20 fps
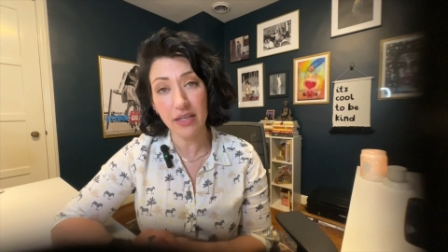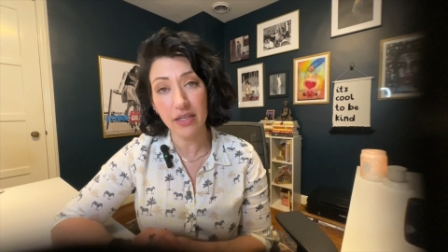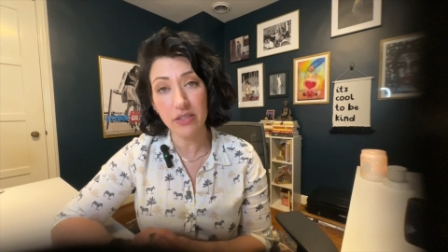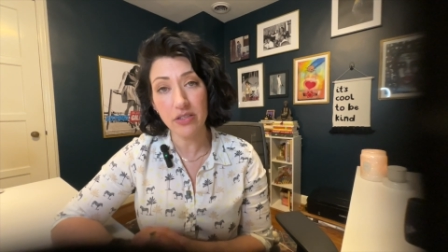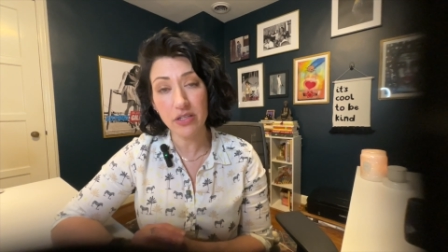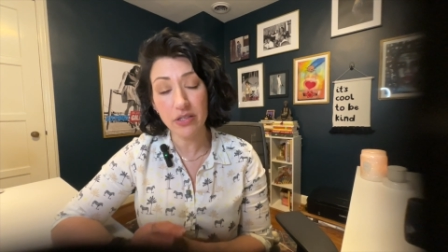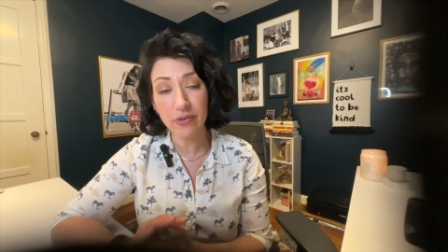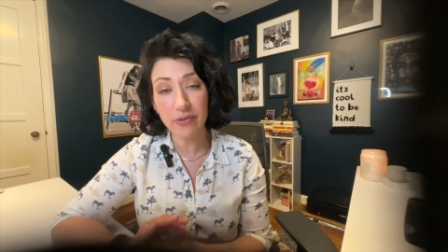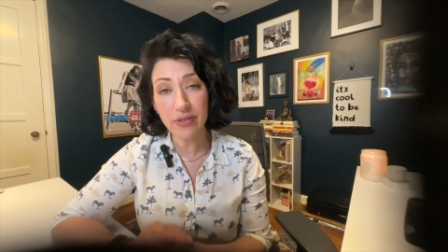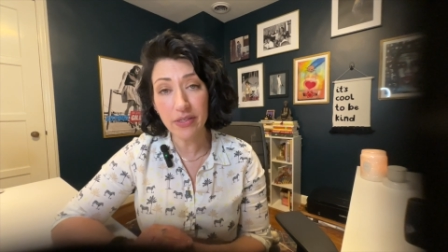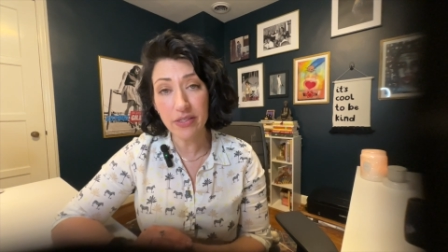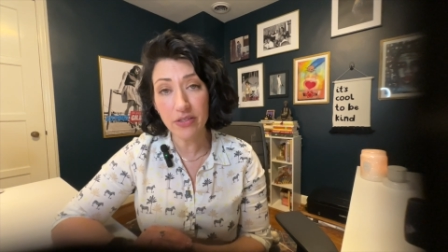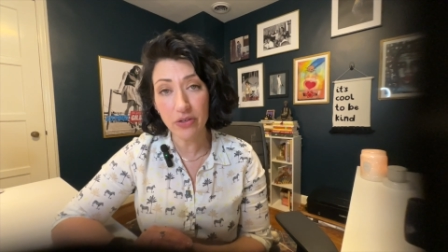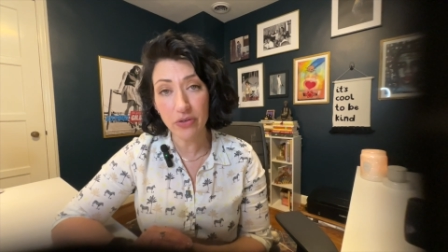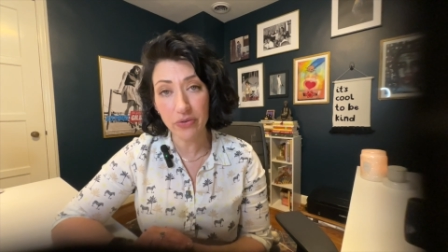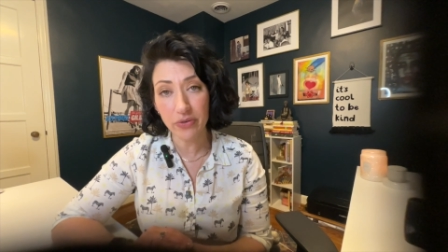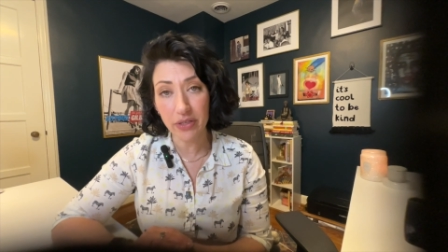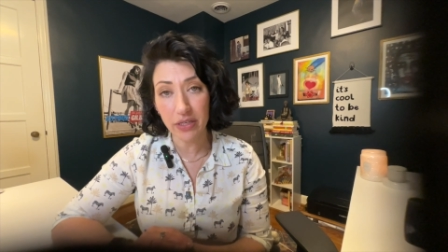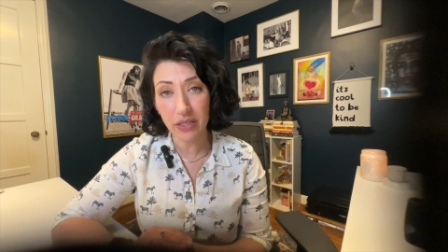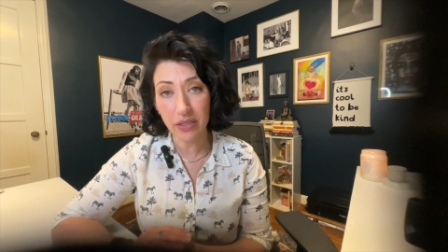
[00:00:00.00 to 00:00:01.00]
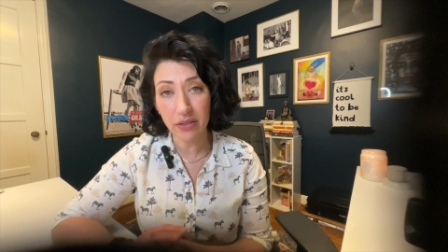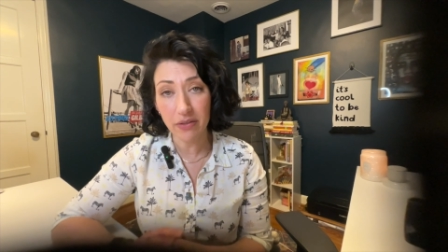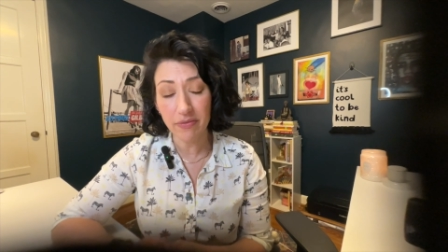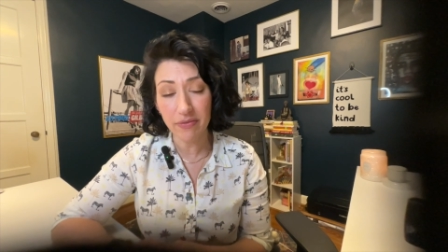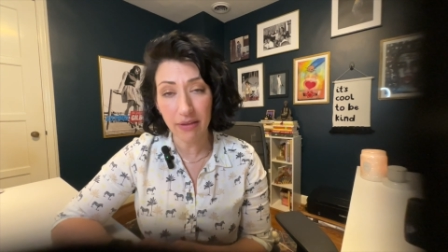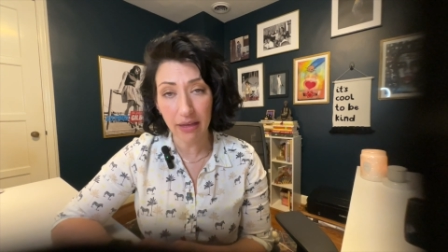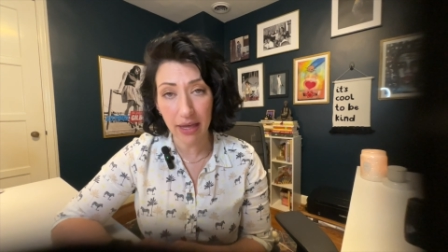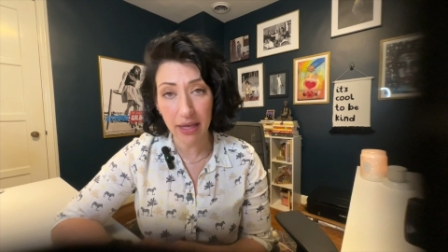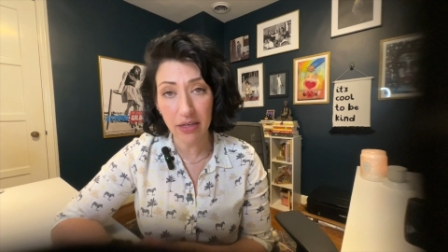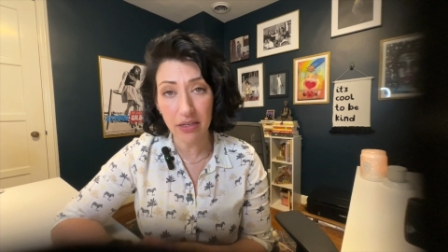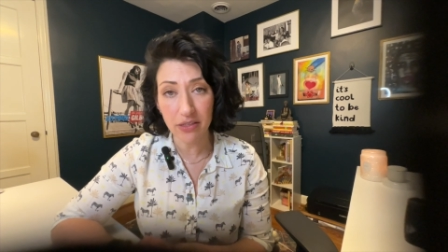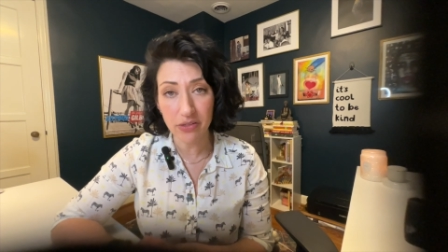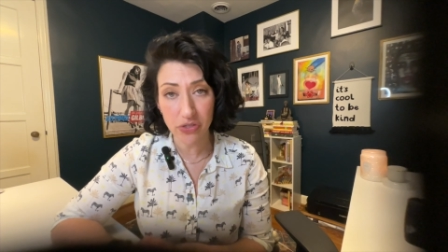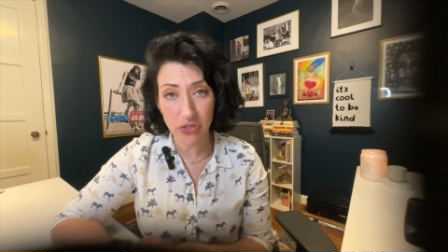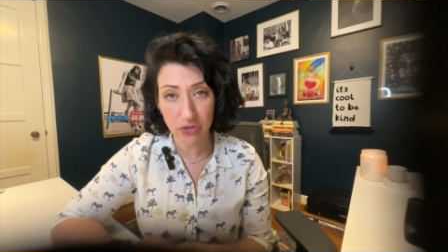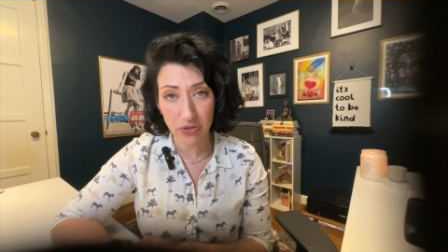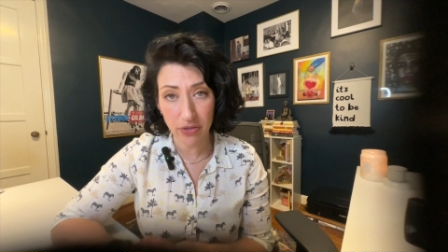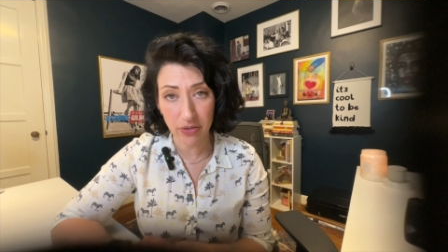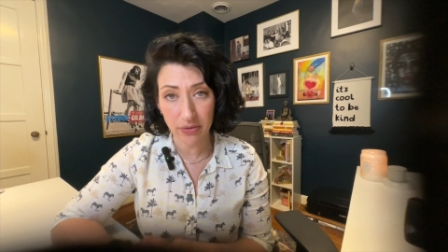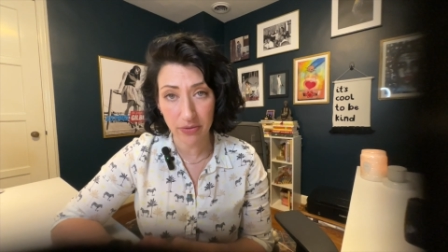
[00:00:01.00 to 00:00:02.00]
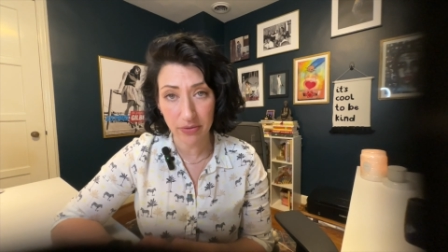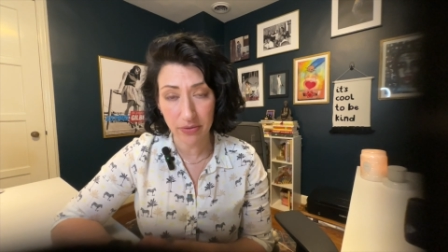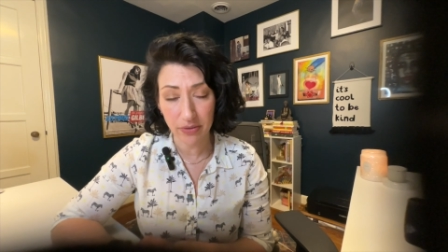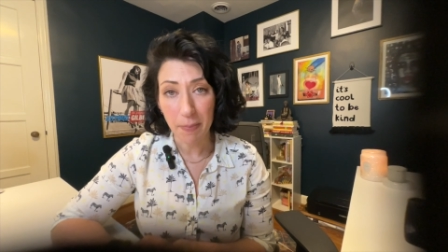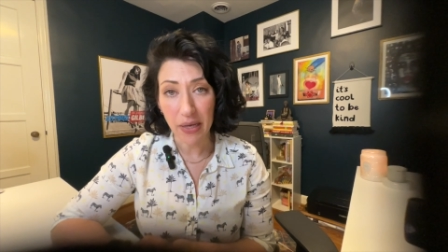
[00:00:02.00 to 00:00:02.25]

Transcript: and to a degree that is true.